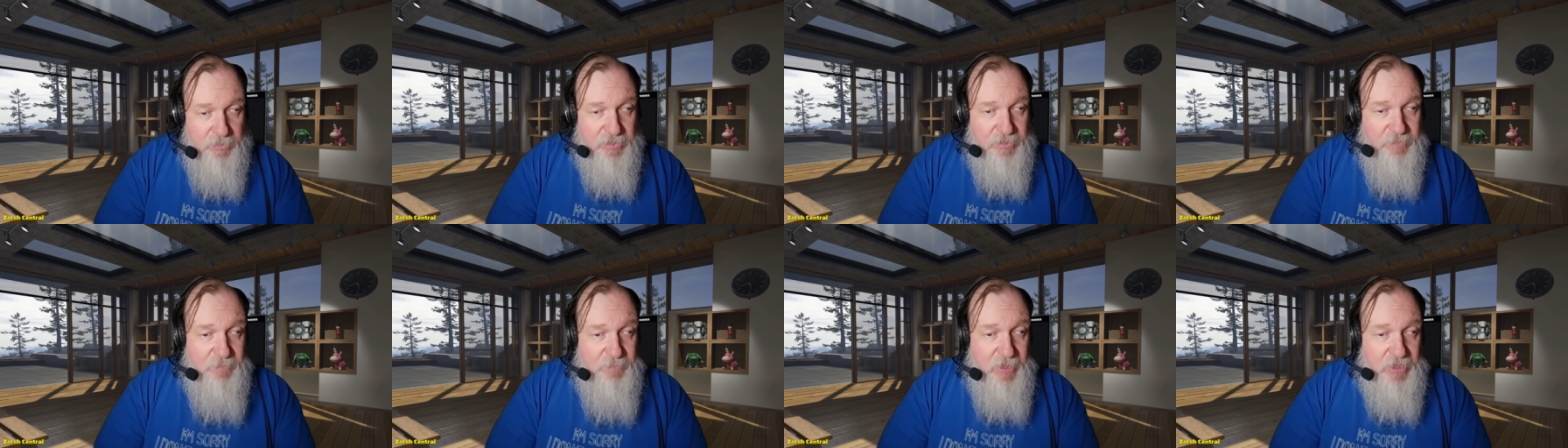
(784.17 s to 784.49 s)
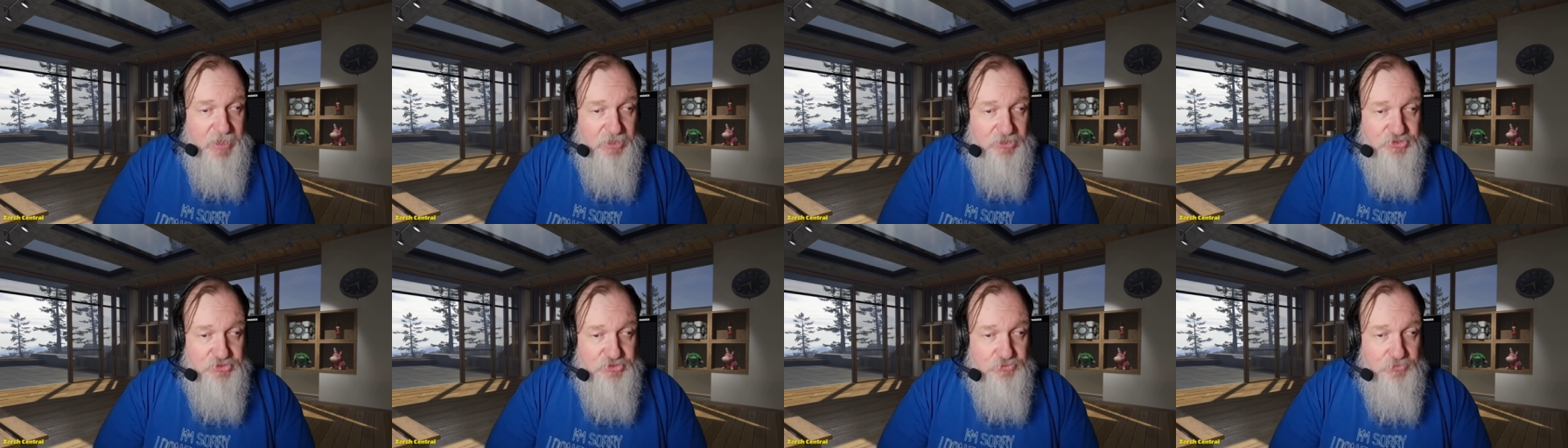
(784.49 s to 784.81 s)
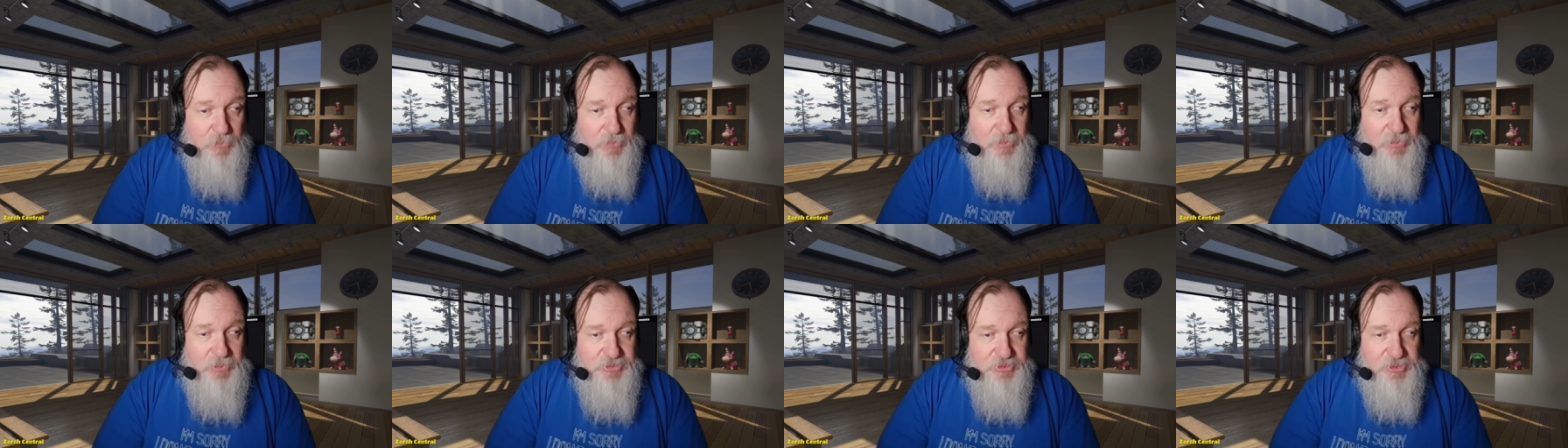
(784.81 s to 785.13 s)
being a
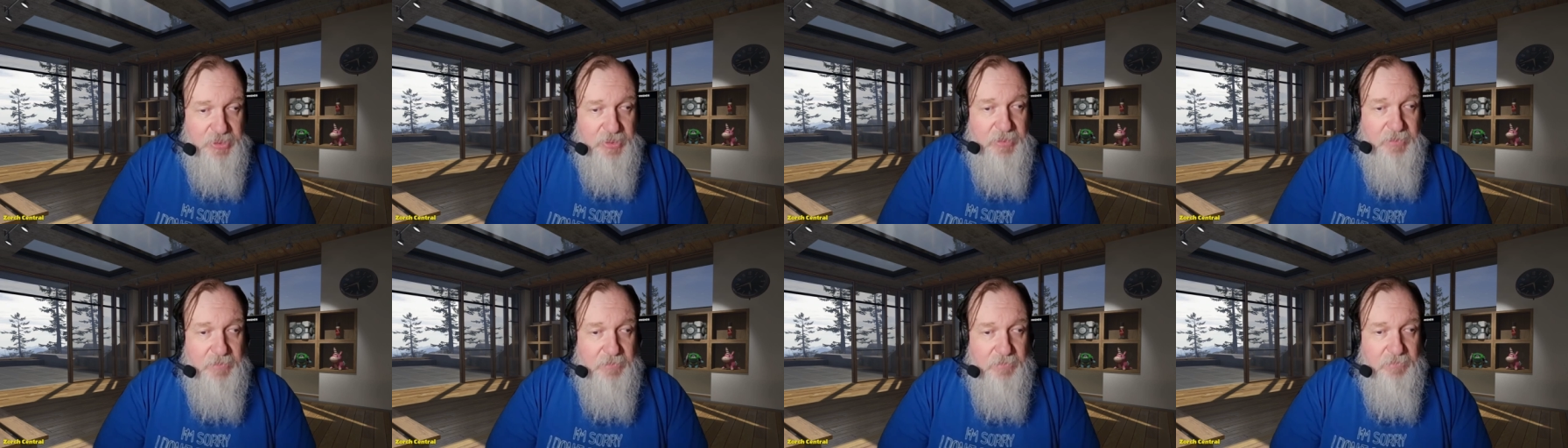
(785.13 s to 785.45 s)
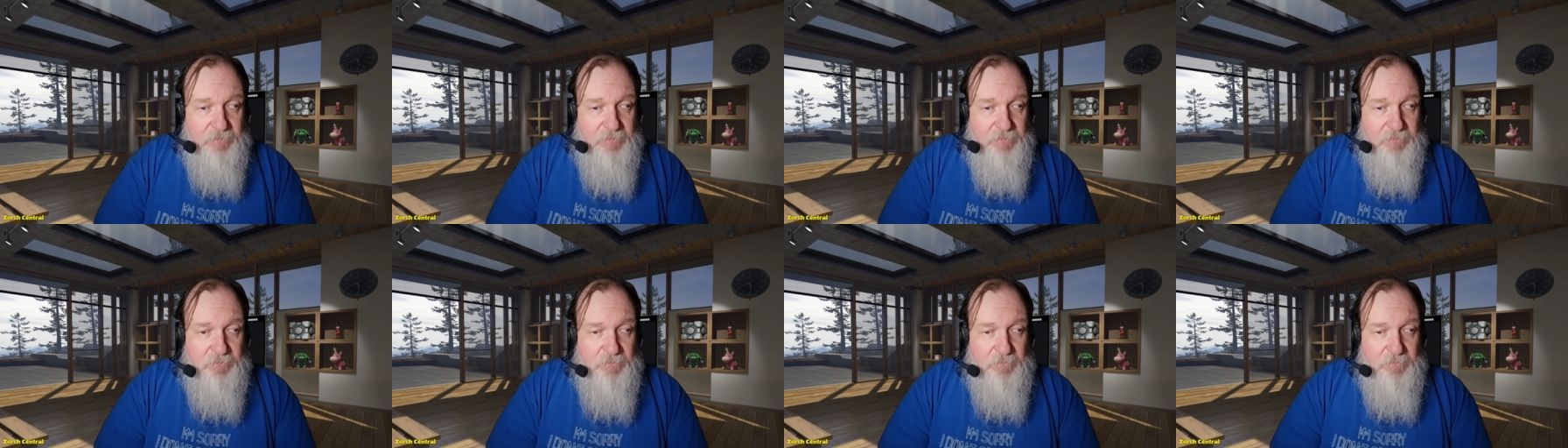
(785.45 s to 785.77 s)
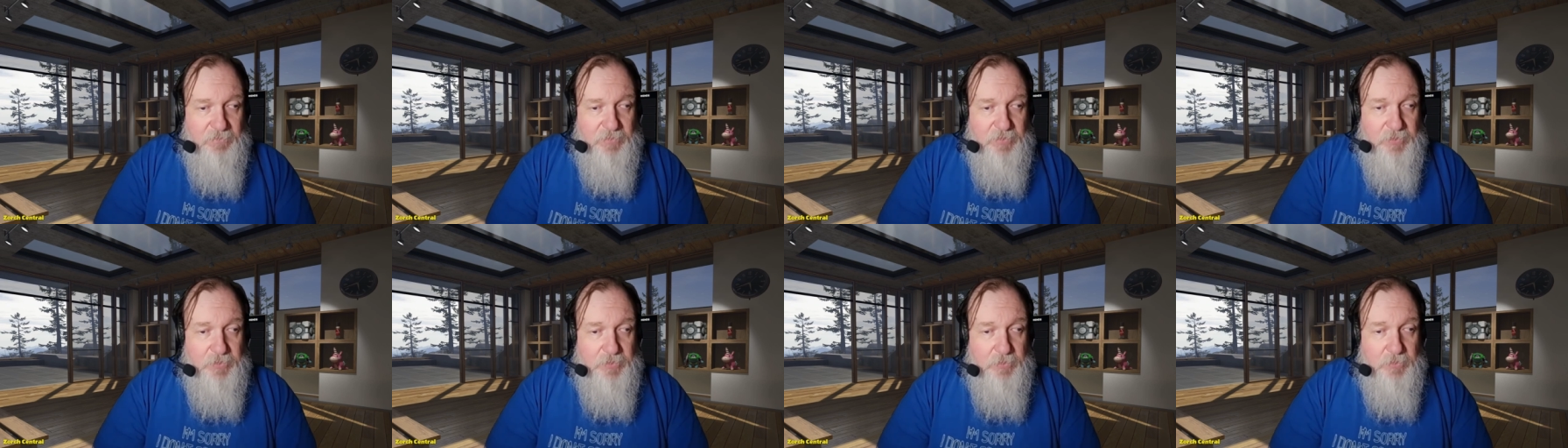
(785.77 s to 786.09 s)
trilogy,
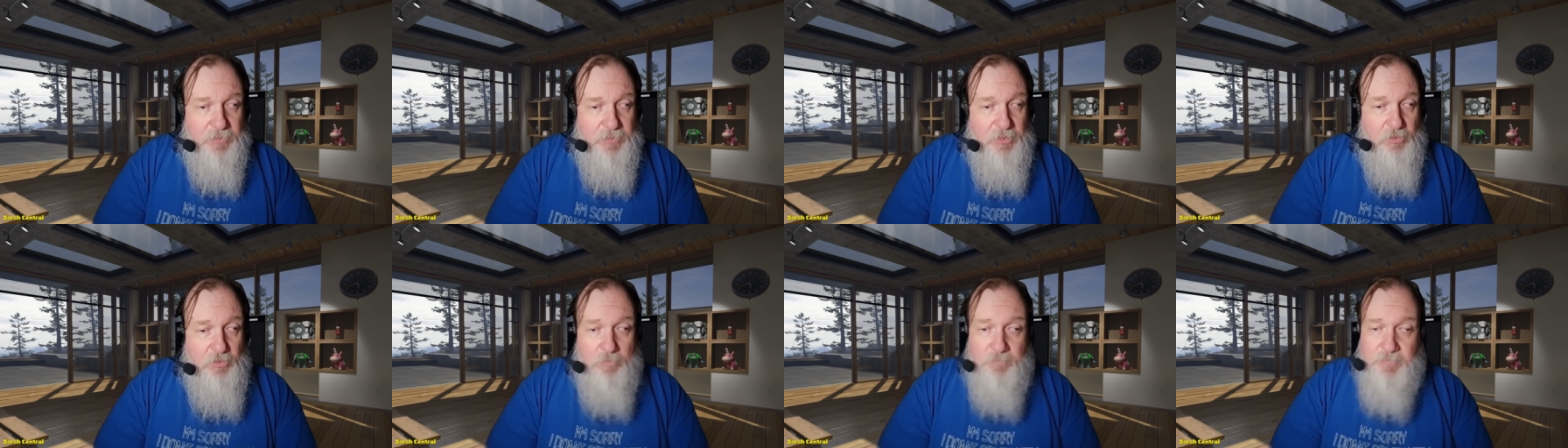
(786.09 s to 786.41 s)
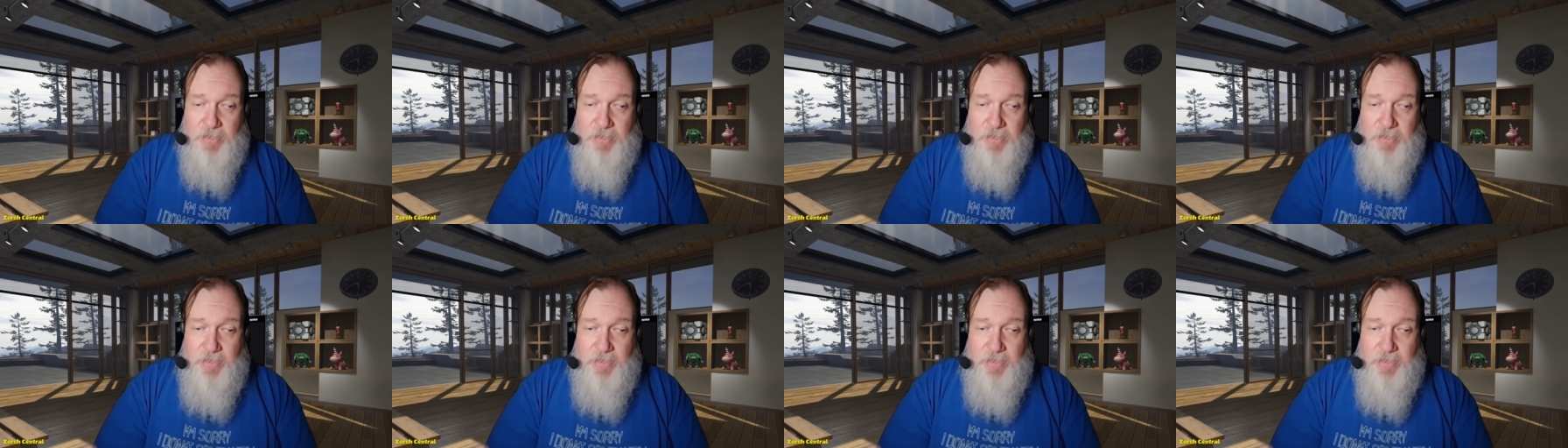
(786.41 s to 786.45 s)
so there will